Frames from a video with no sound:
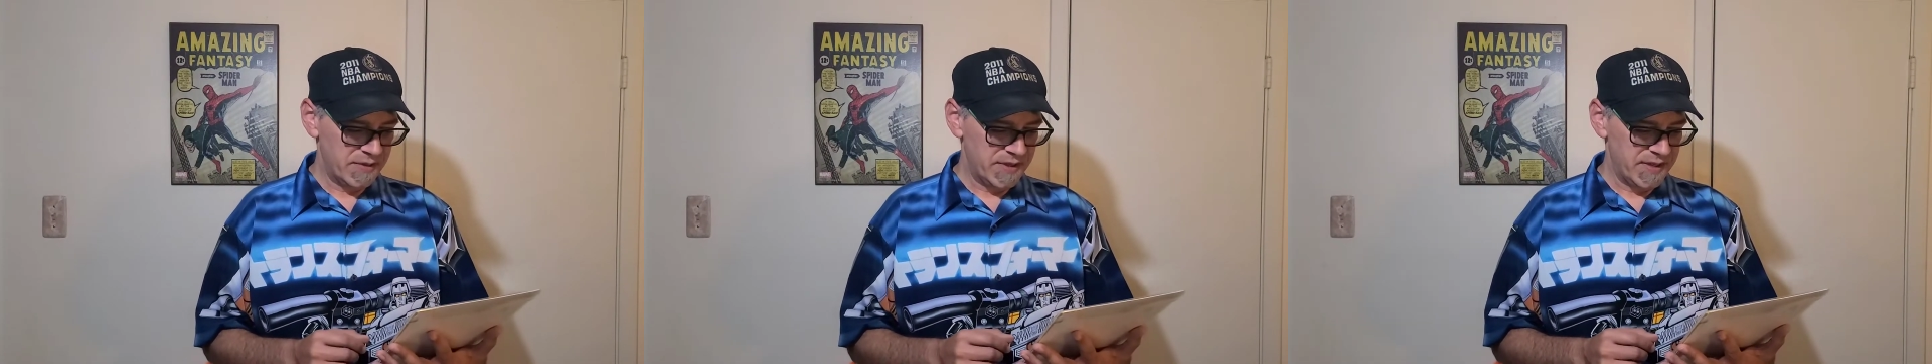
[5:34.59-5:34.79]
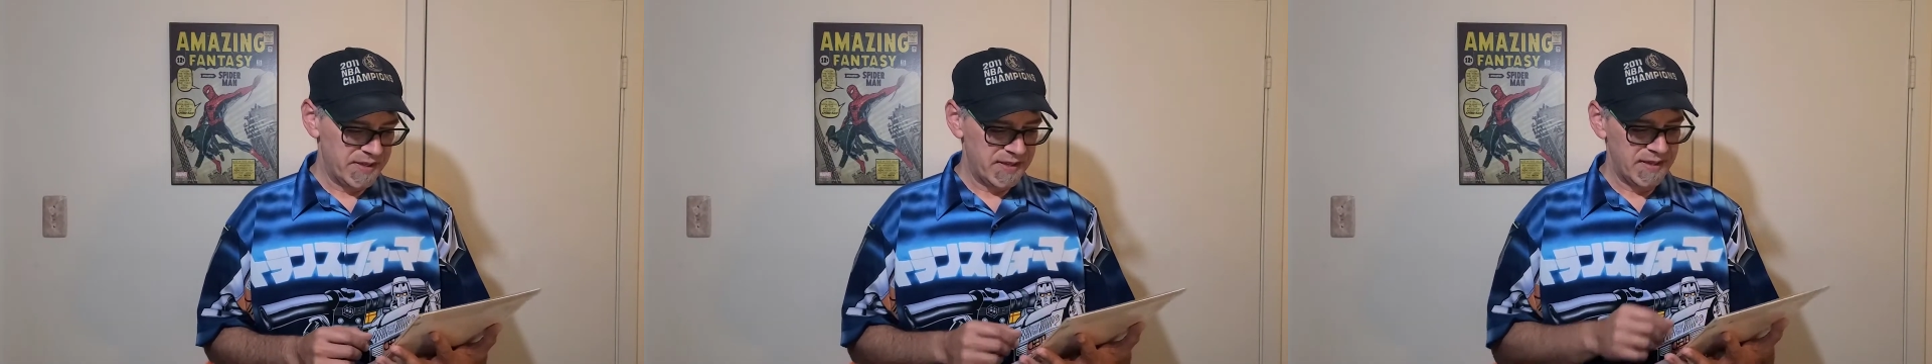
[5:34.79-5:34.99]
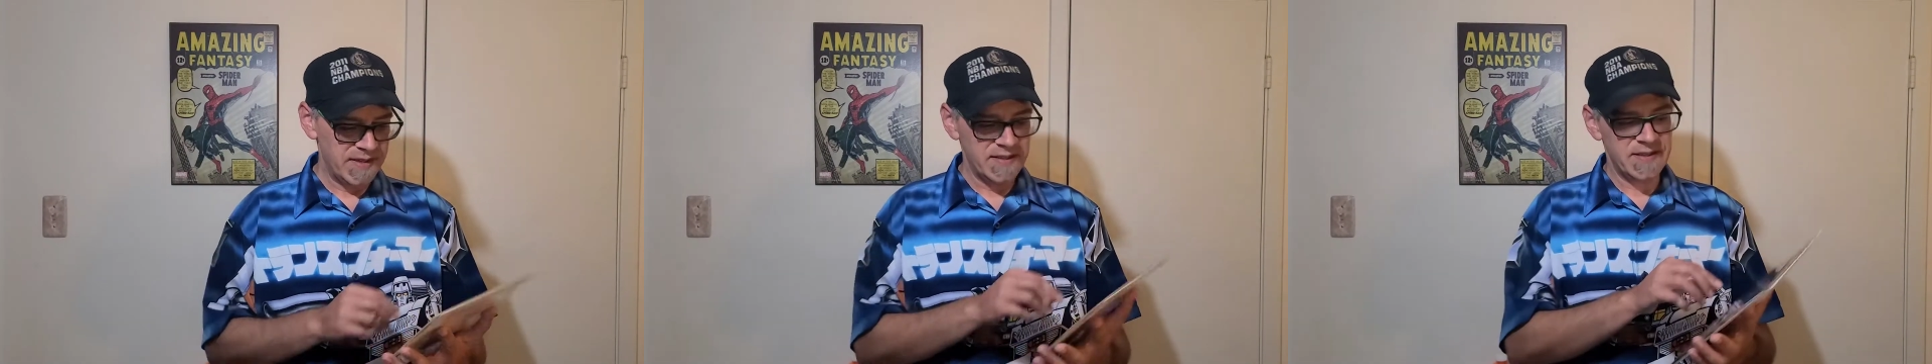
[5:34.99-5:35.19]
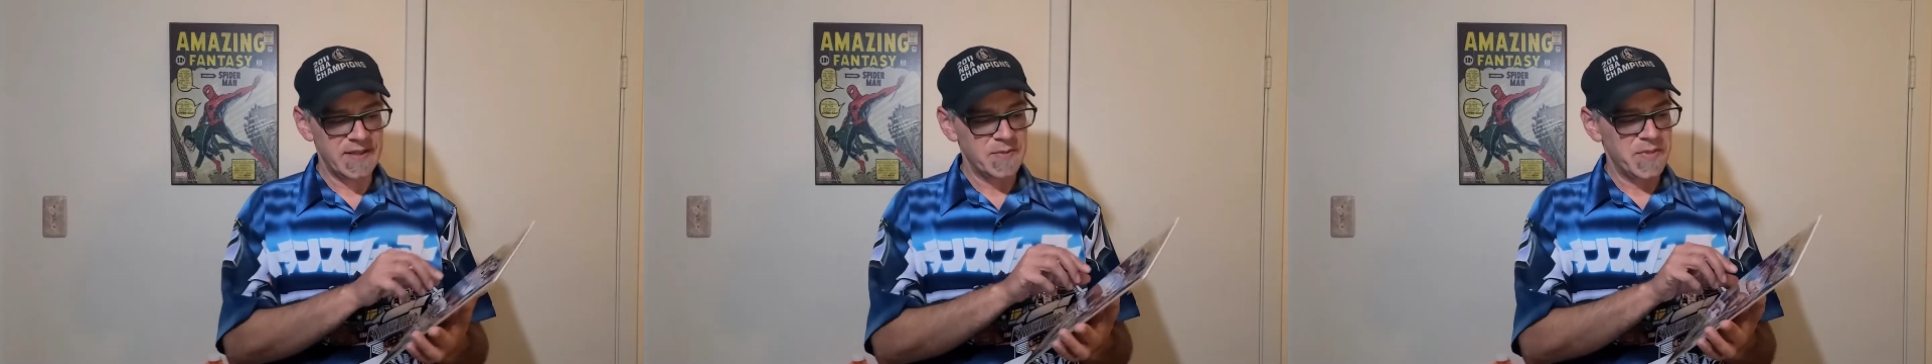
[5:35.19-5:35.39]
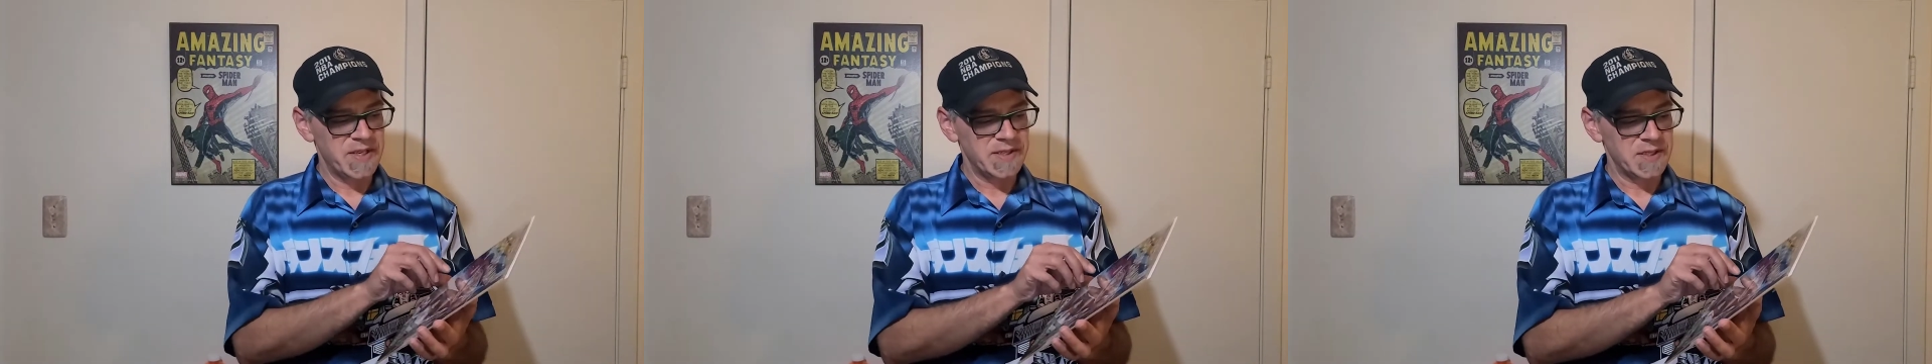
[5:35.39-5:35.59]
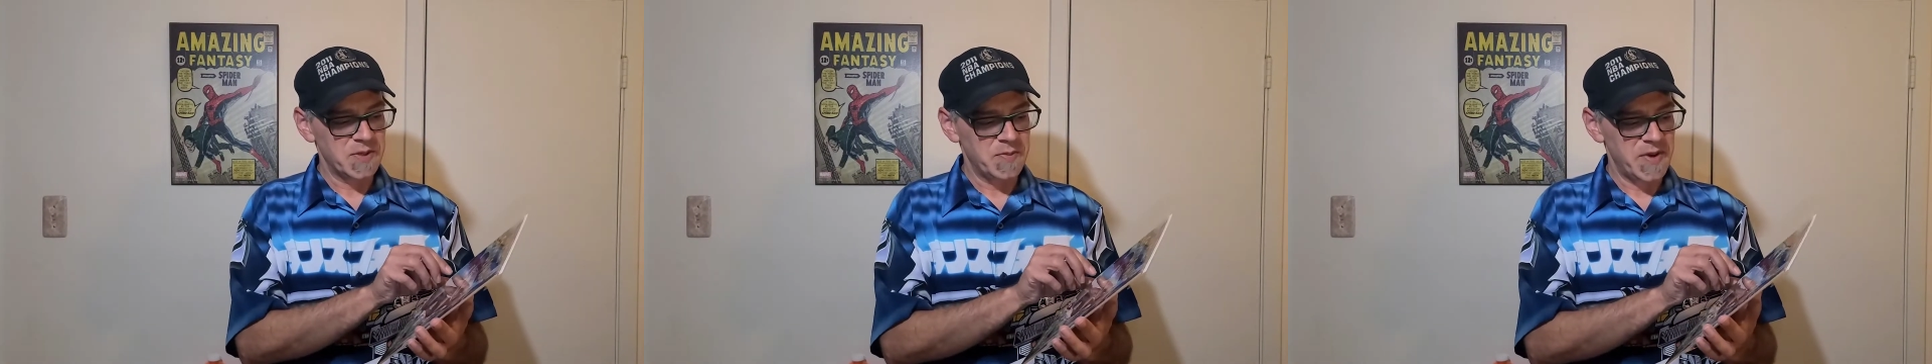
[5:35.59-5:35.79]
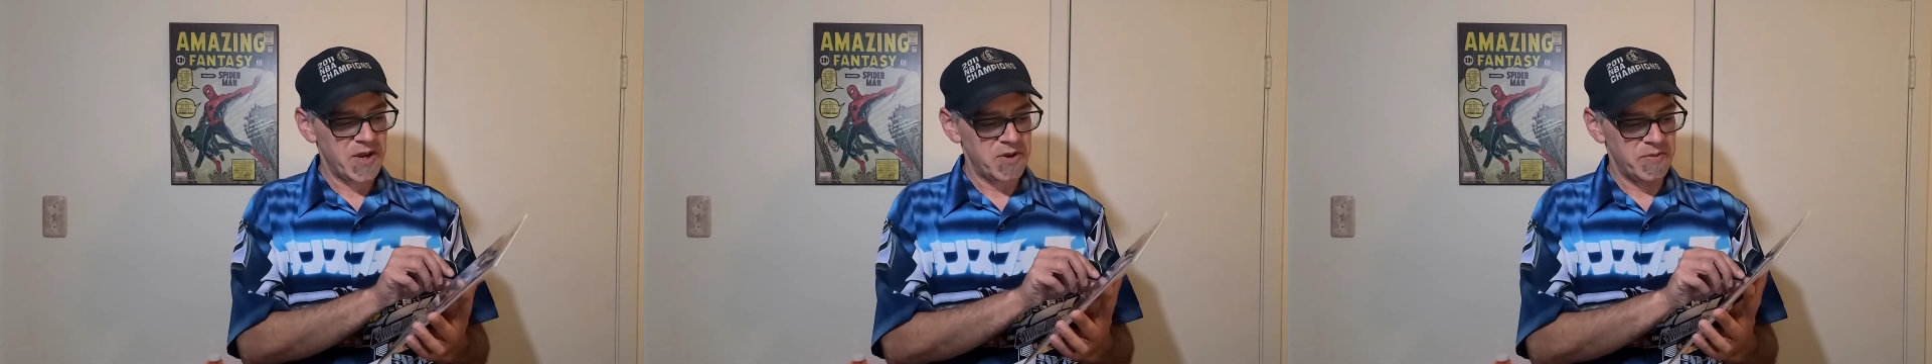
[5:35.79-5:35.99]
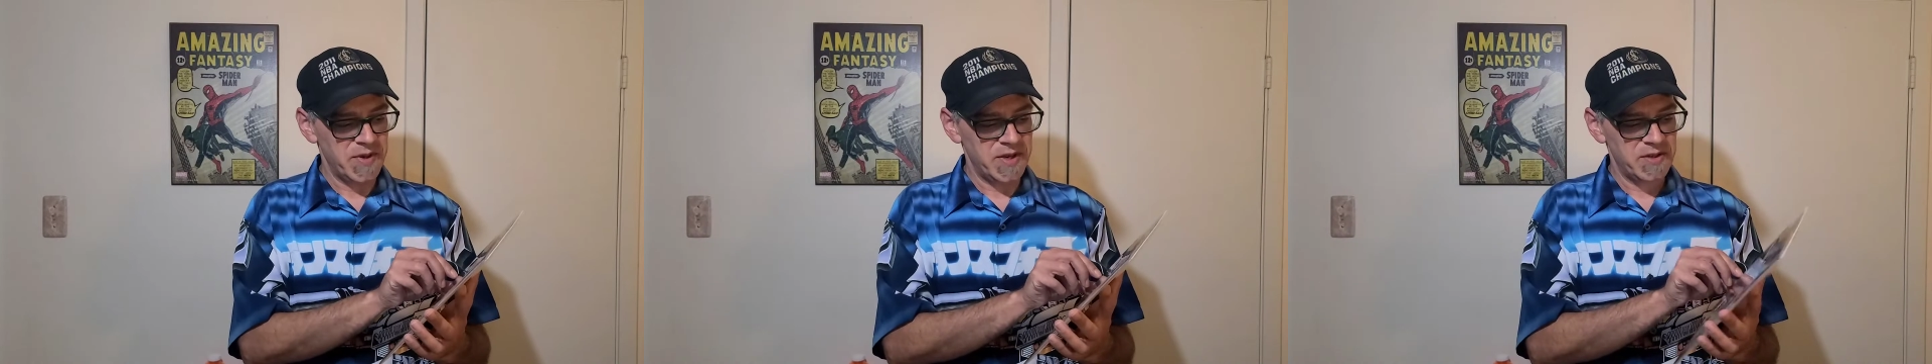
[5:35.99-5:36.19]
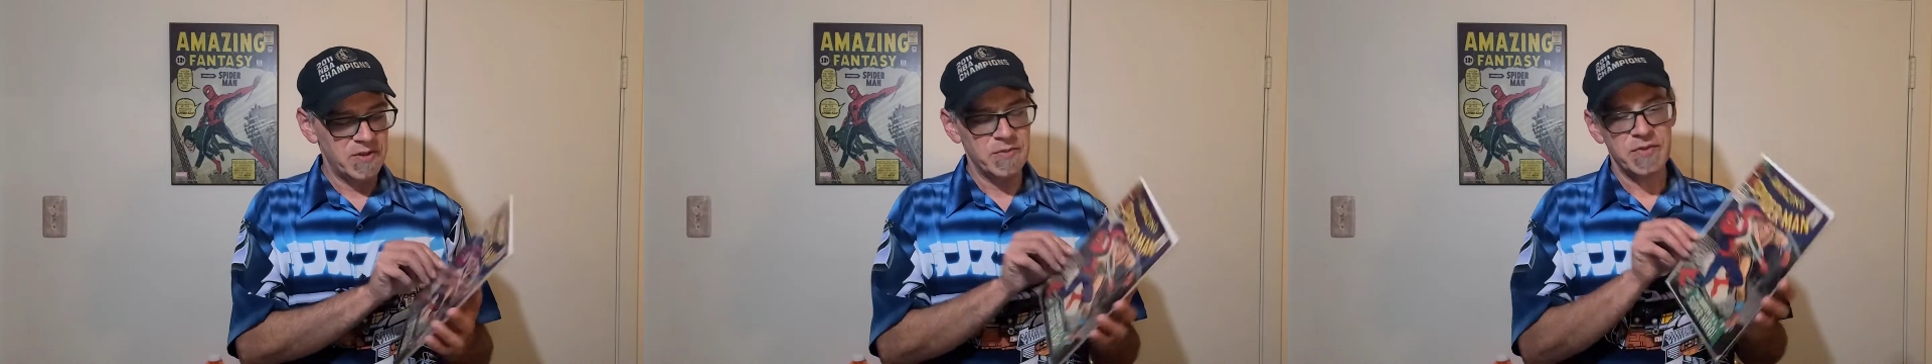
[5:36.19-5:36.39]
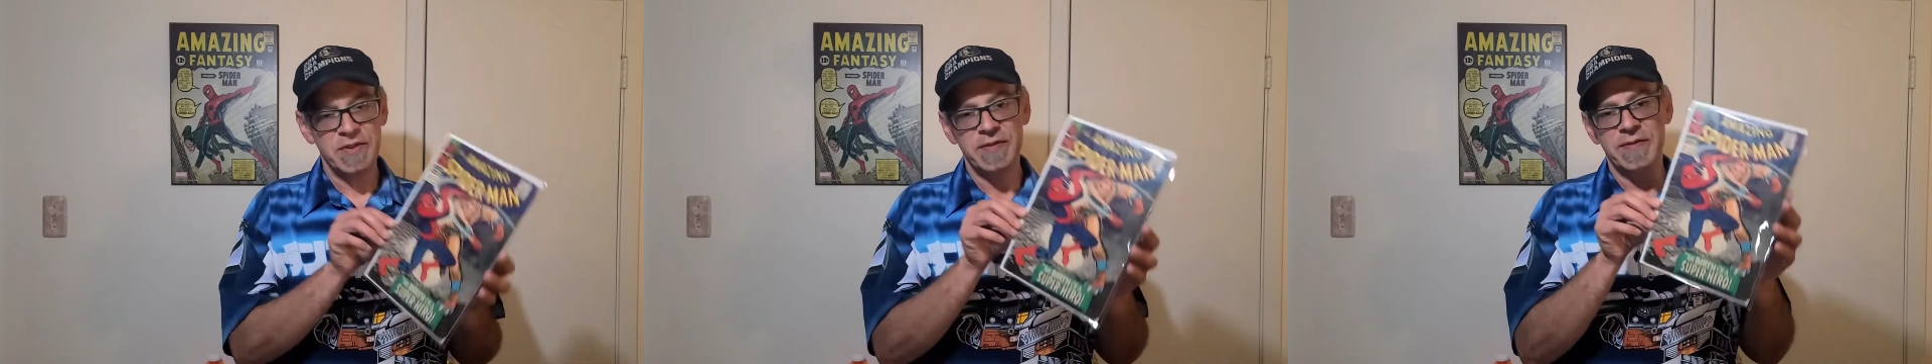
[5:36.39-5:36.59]
this is the Amazing Spider-Man
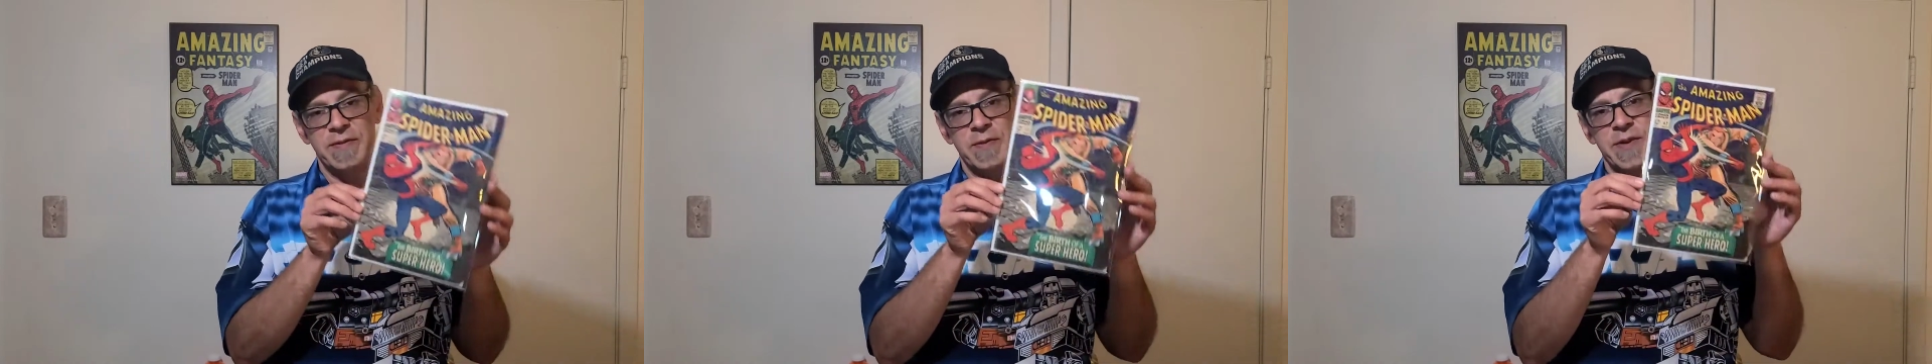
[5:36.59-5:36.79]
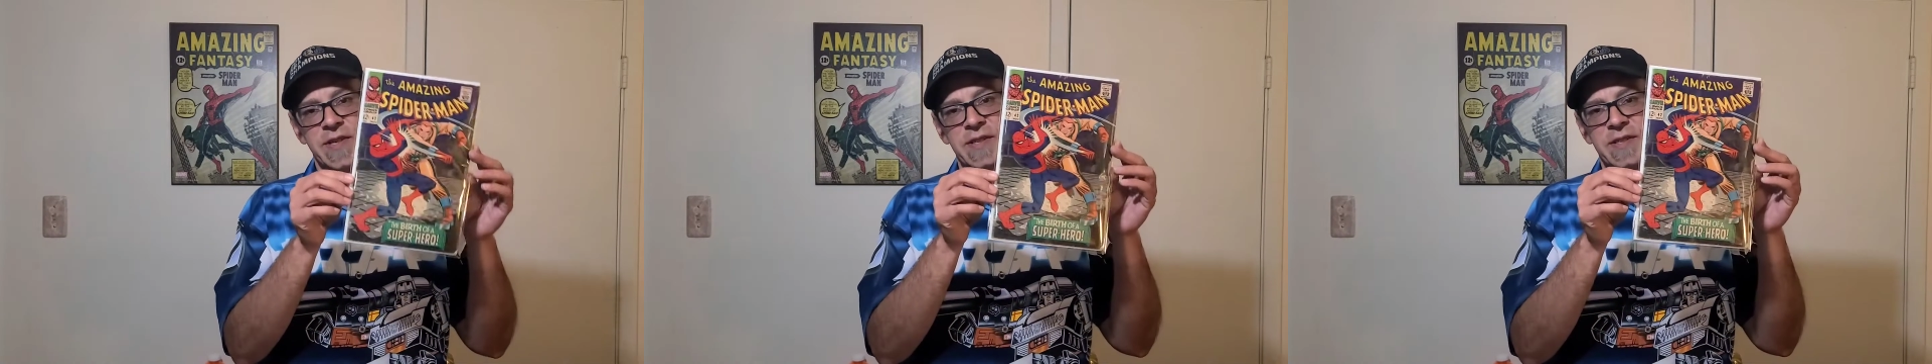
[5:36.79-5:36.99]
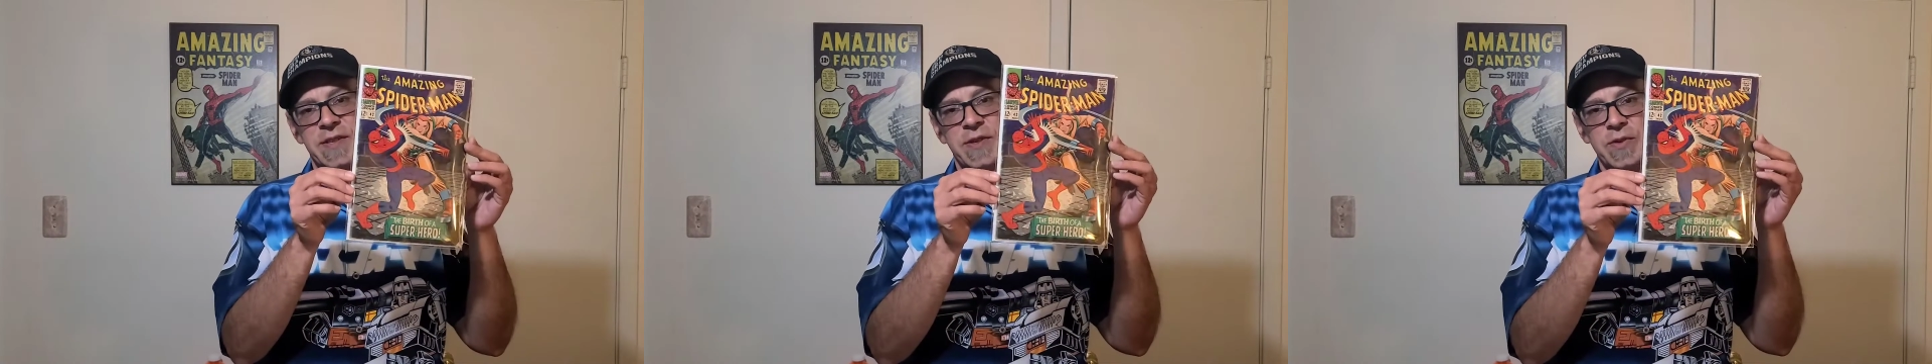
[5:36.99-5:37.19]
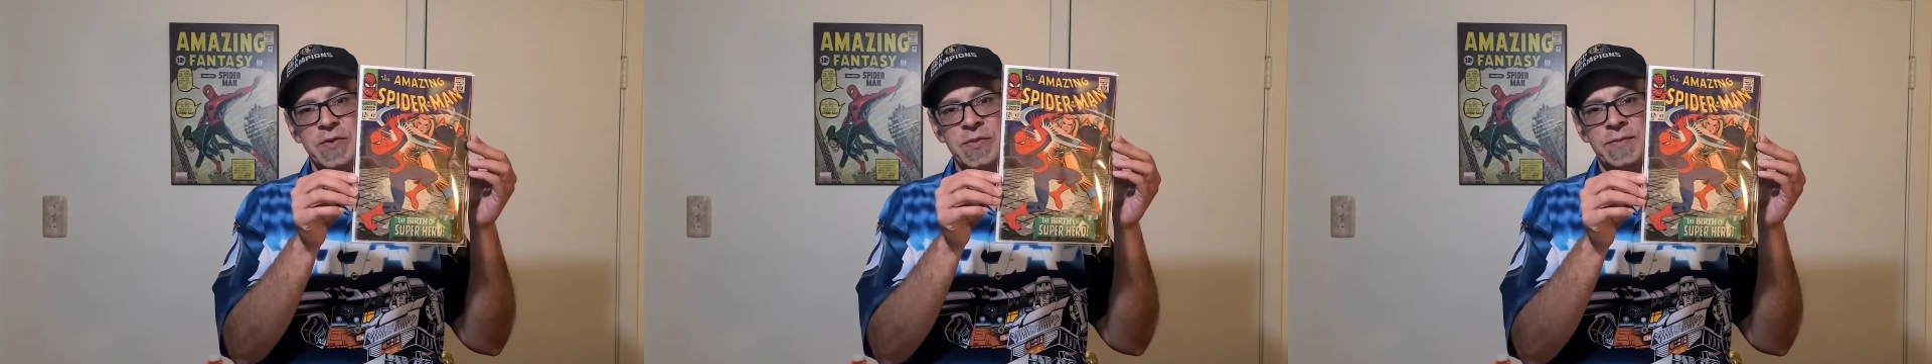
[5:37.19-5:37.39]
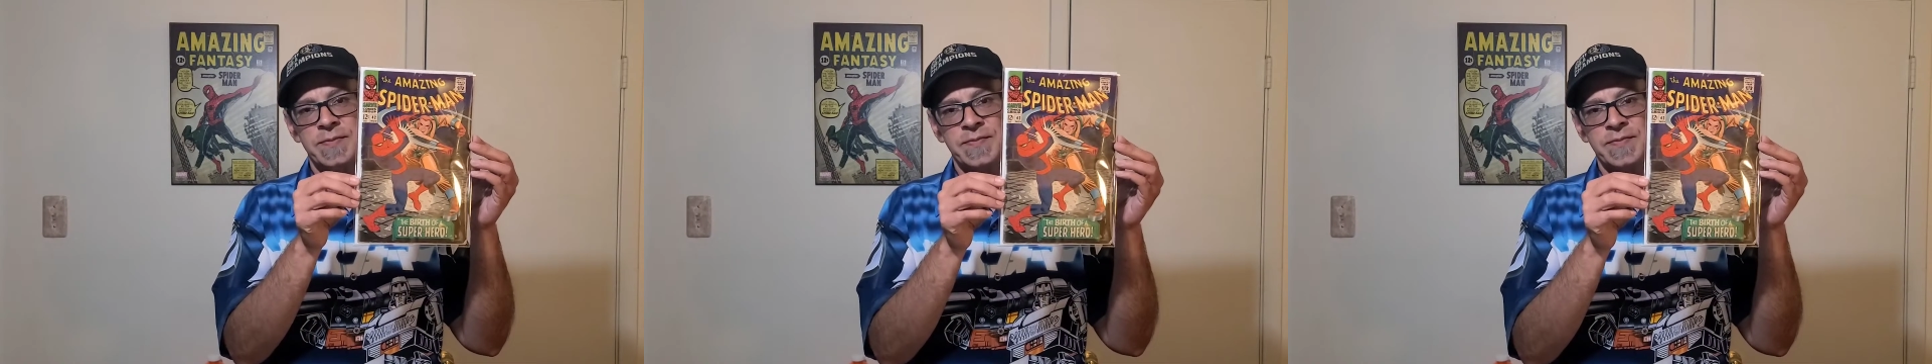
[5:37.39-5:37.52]
number 42.